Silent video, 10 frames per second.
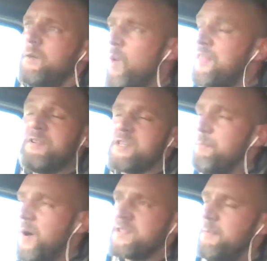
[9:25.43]
it's a
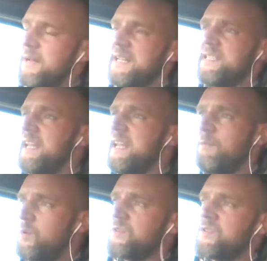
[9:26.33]
possibility
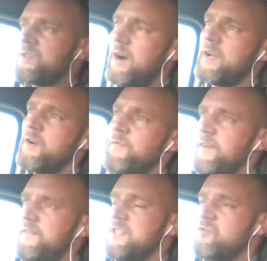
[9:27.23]
once Article
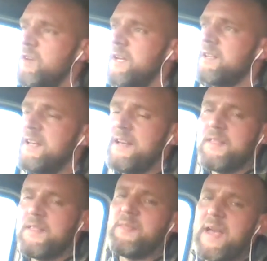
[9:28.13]
50 is triggered,
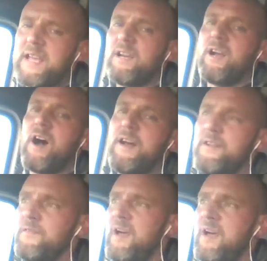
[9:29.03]
that they can kind
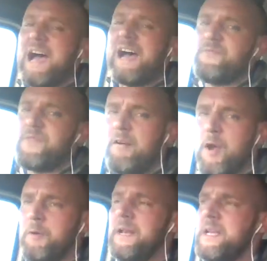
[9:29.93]
of have their
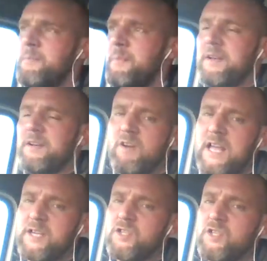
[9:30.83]
own independent
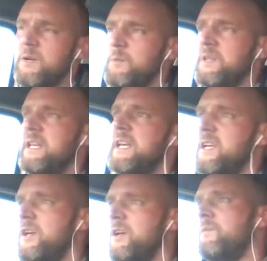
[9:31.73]
relationship with the
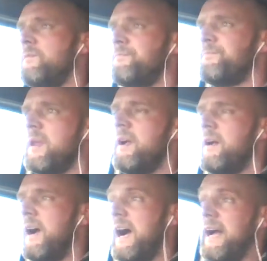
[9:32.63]
EU.
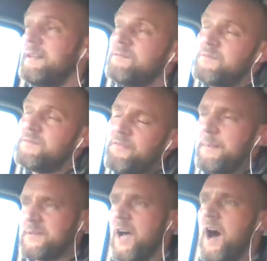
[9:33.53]
The
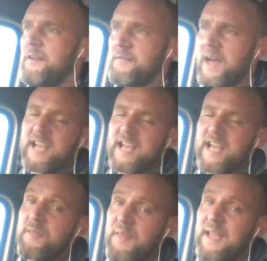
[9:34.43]
flip side of that is
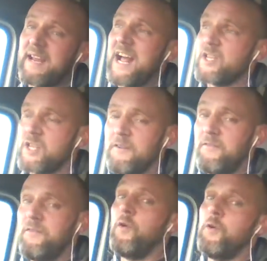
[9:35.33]
whether they can actually
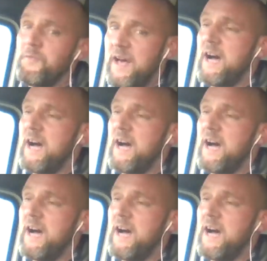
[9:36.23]
afford that,